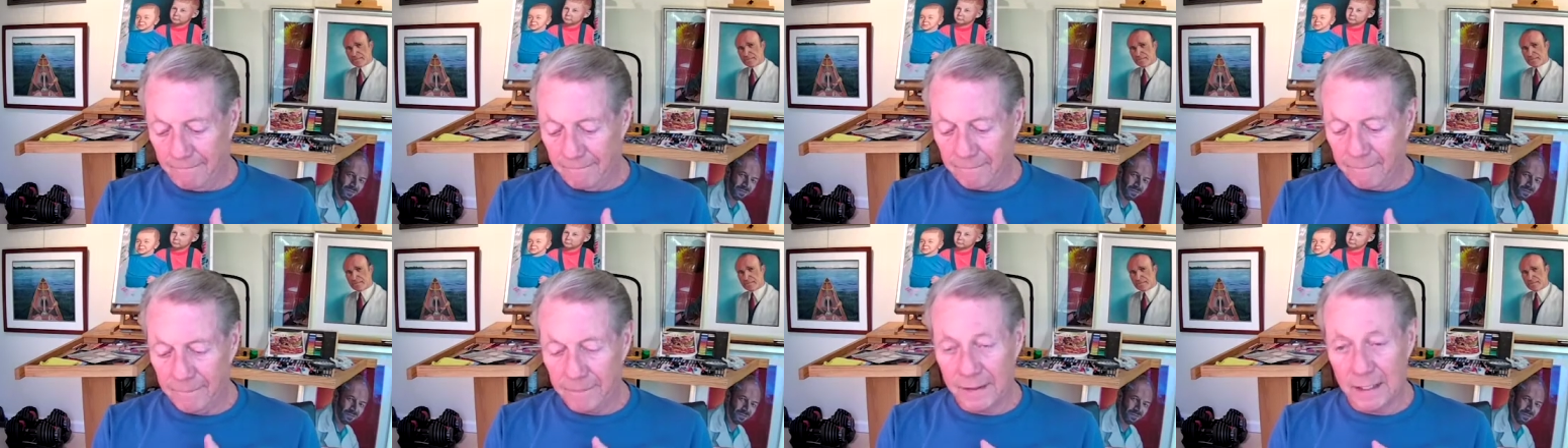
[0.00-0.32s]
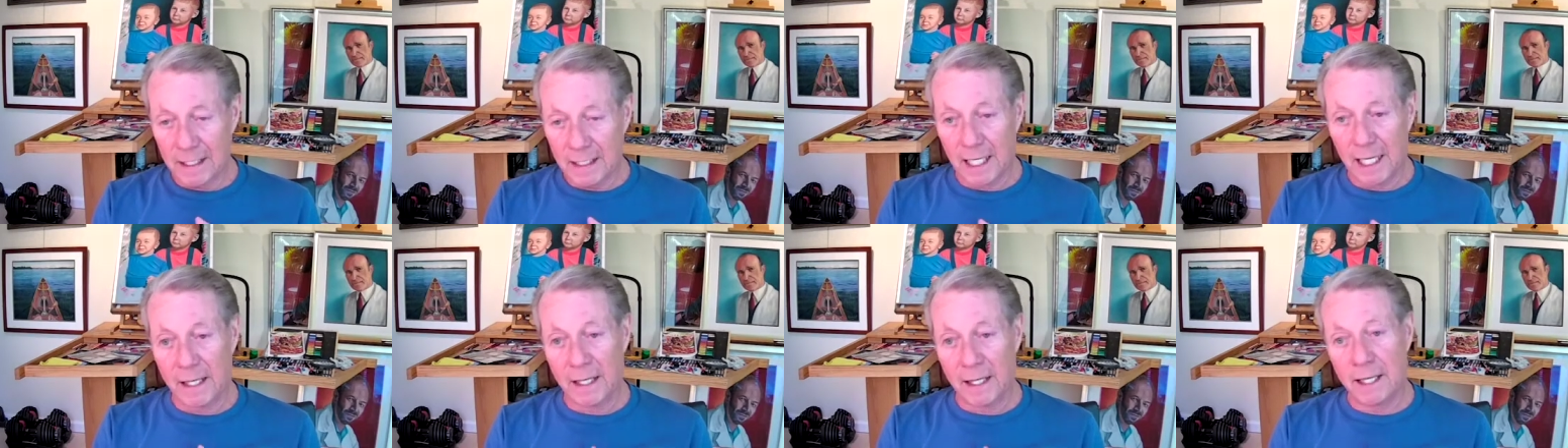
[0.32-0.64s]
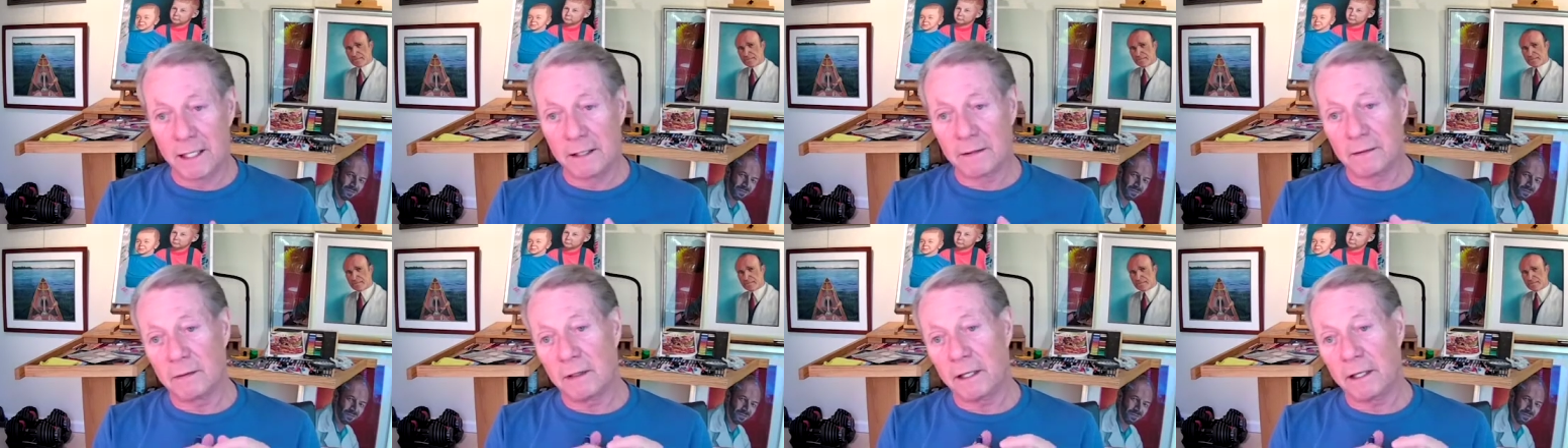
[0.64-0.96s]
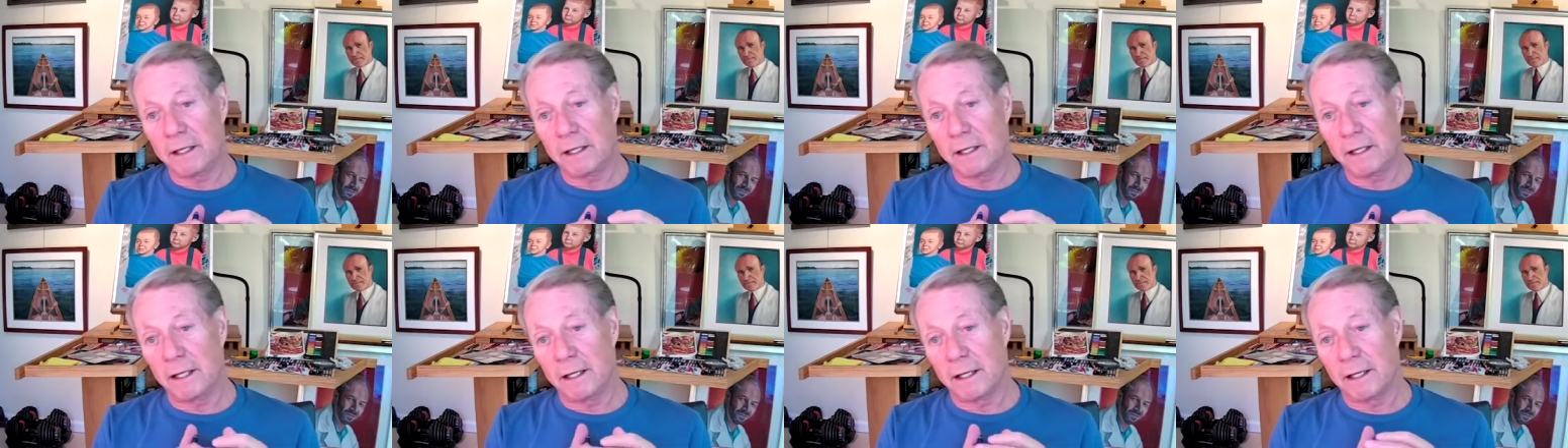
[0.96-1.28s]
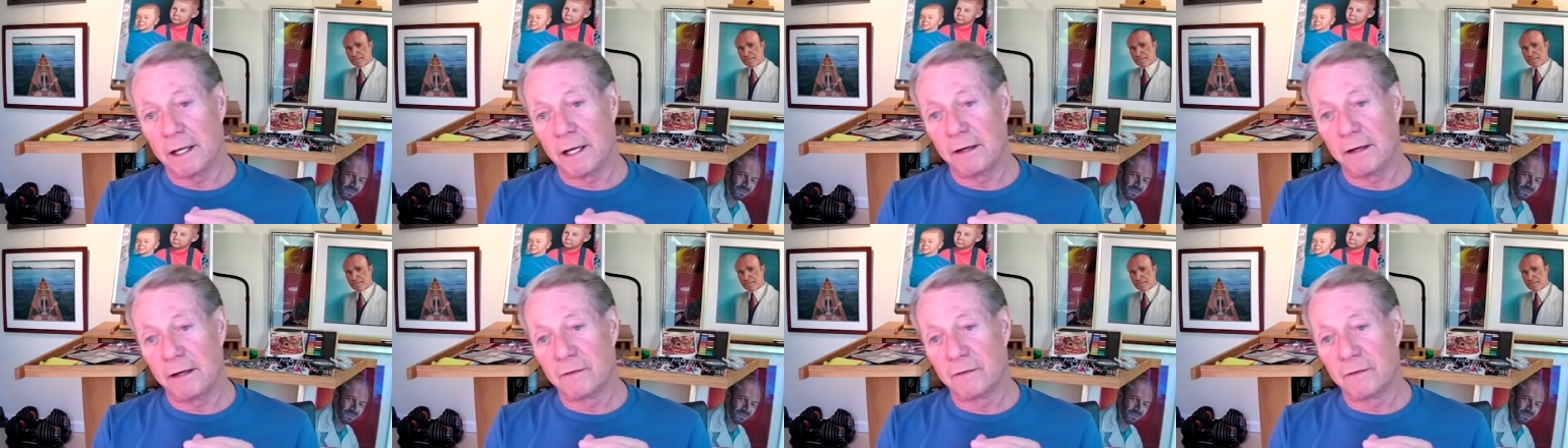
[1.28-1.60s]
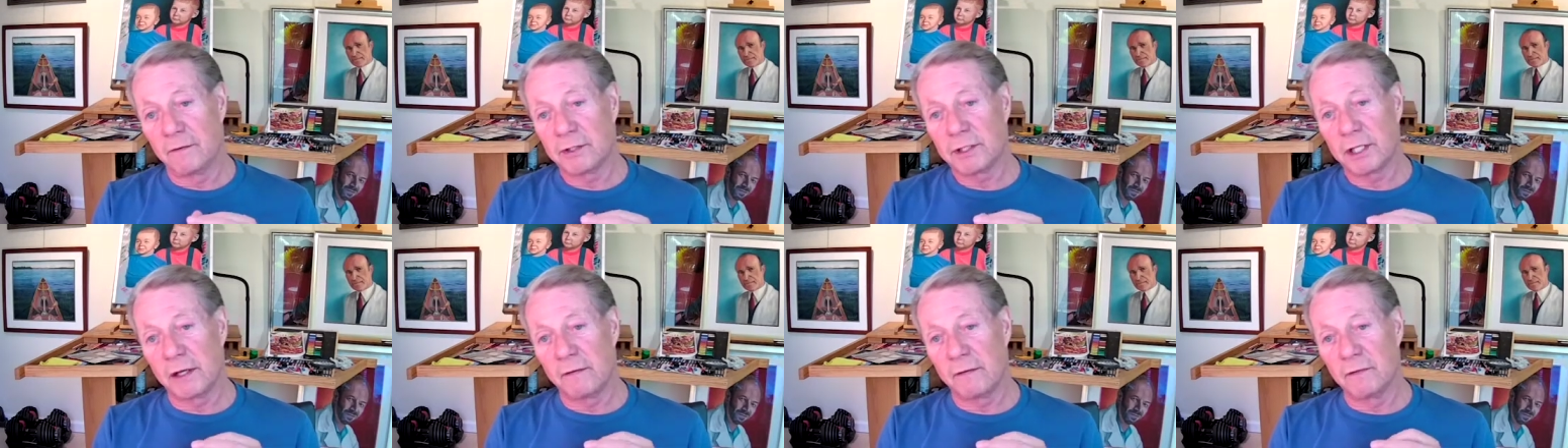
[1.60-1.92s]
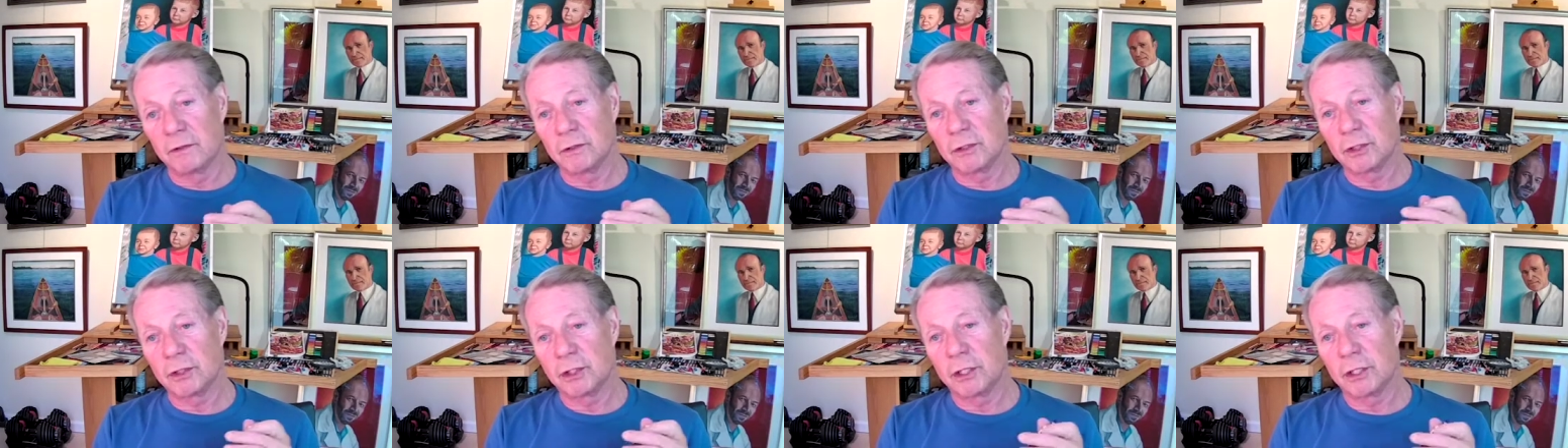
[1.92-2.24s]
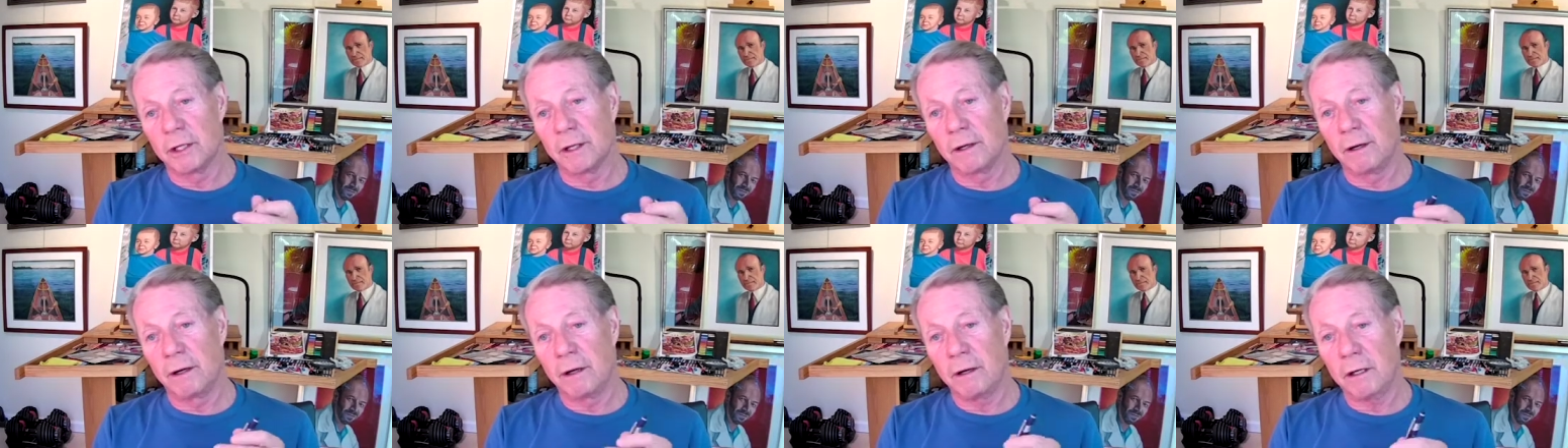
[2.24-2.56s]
And then Eva Severinsen